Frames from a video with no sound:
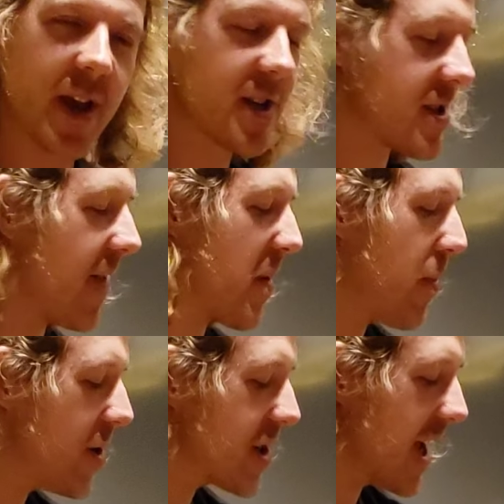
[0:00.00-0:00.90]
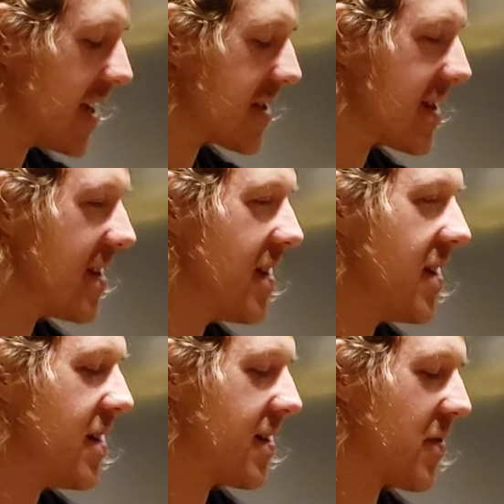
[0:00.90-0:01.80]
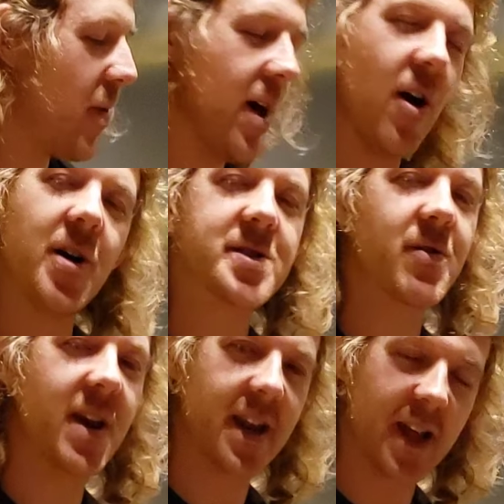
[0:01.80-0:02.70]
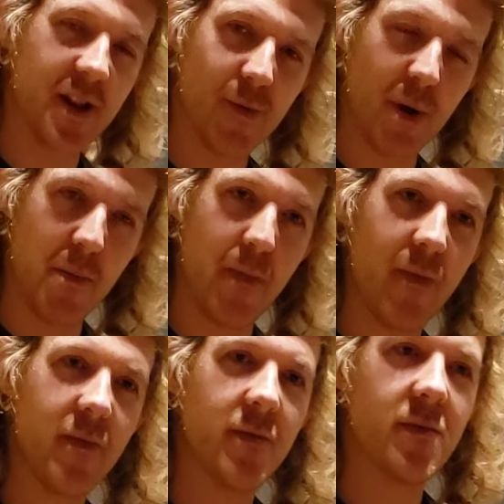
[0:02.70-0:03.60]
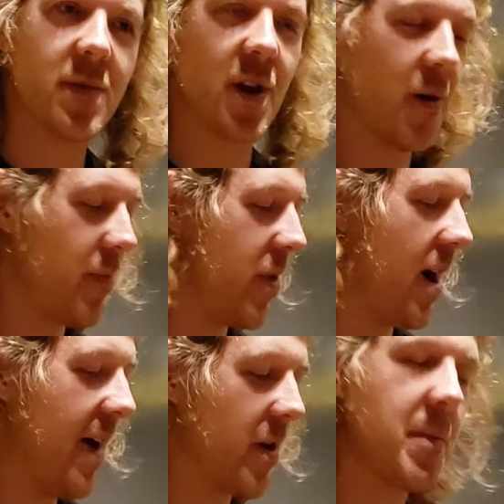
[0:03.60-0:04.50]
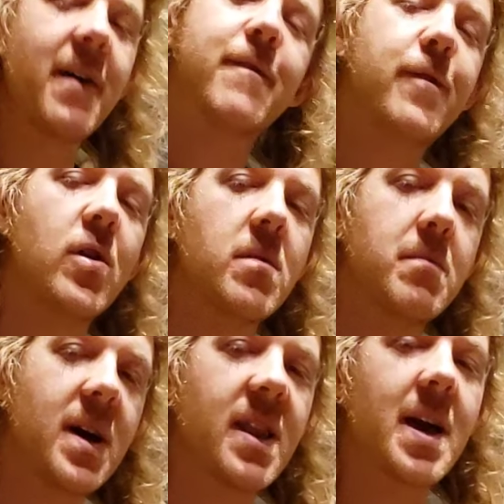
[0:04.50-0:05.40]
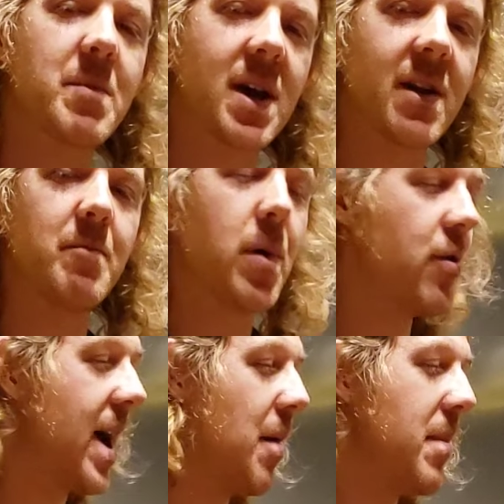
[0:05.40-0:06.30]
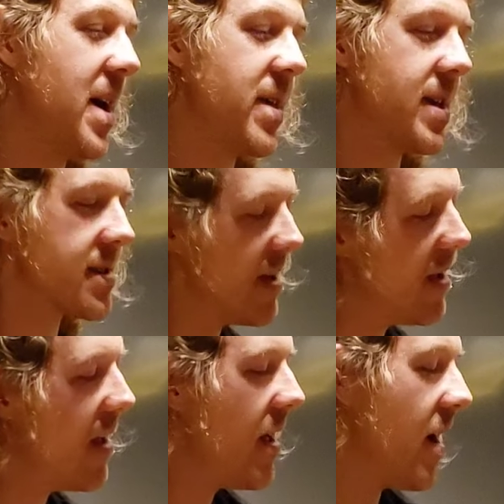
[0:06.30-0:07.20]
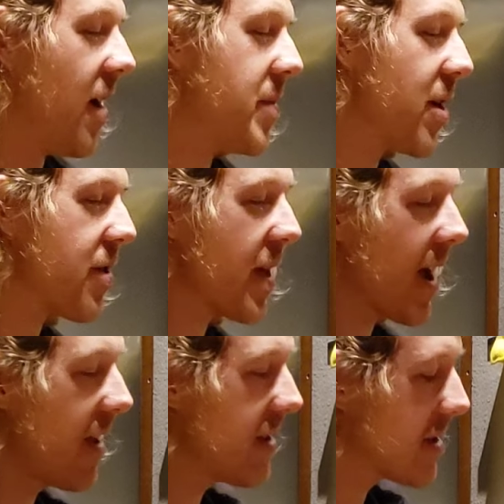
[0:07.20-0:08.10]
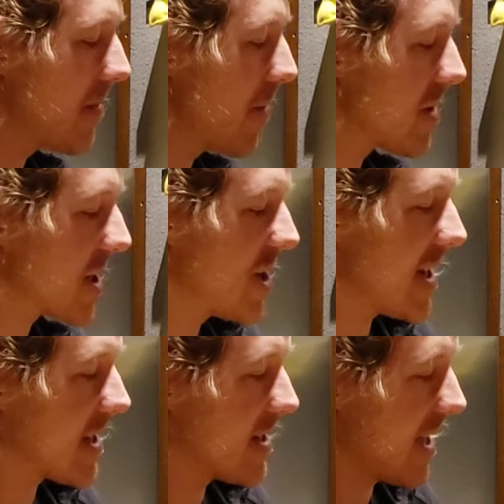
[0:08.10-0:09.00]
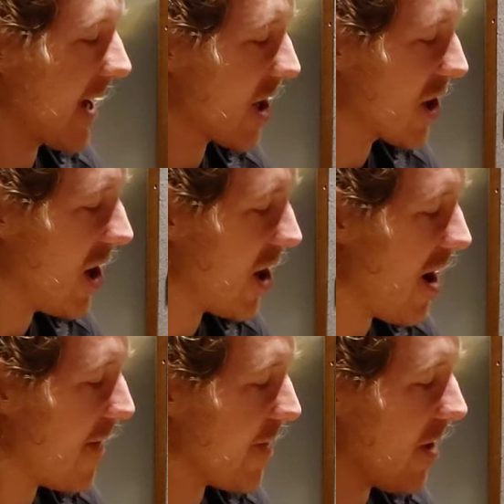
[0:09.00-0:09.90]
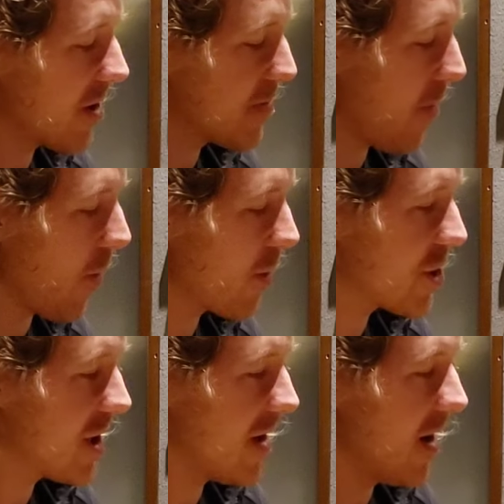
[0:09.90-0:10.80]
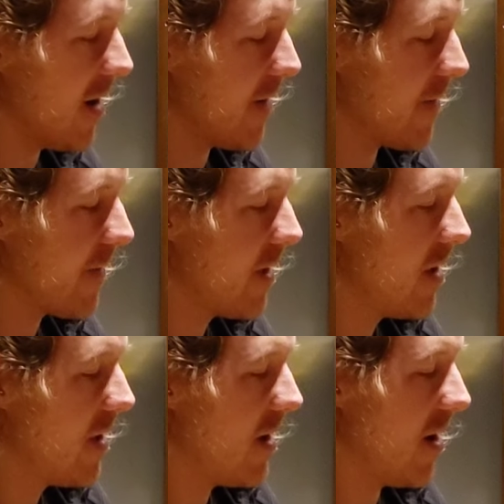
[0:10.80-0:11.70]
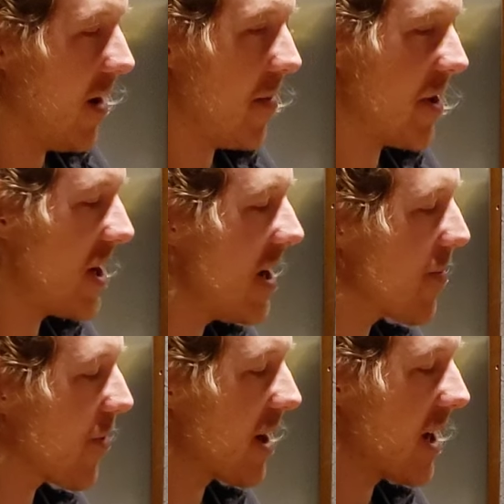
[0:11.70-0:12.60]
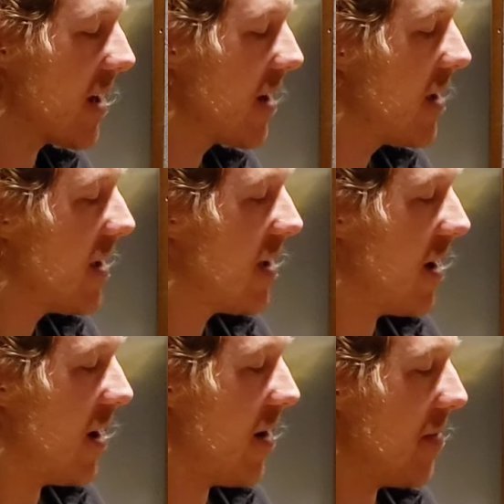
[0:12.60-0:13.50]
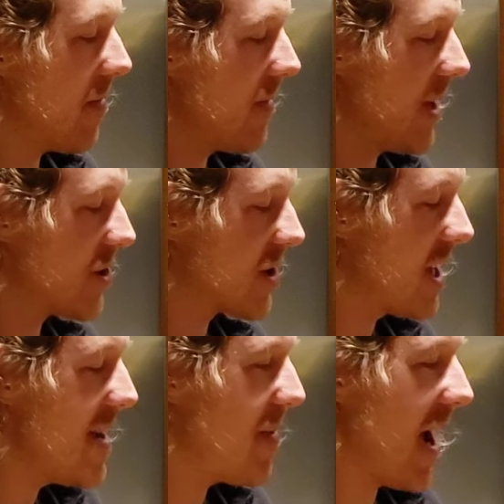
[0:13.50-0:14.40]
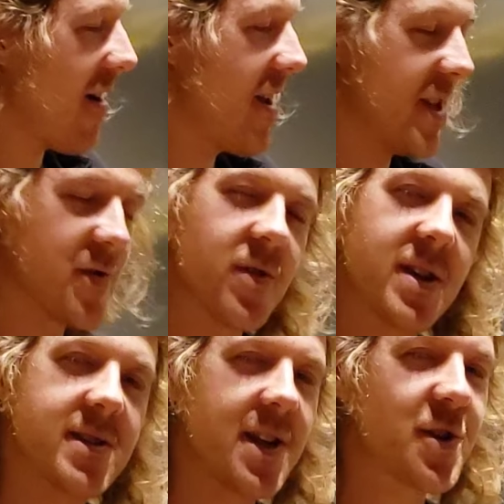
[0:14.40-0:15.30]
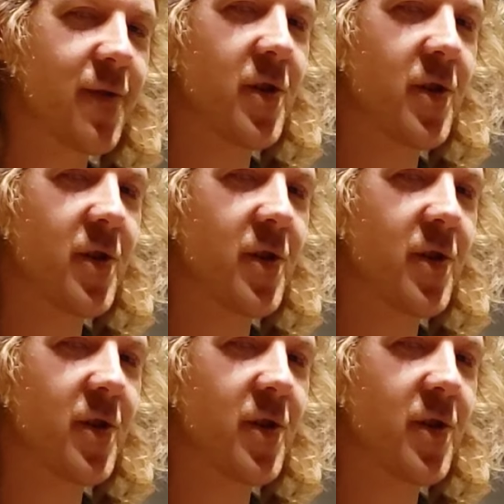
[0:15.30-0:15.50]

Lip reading: stuff to push against, while also getting a little bit, you know, not having my leg be kind of bowed out by this. The other thing somebody was suggested is I could cut off a large portion of the neoprene and just keep the area that's really essential for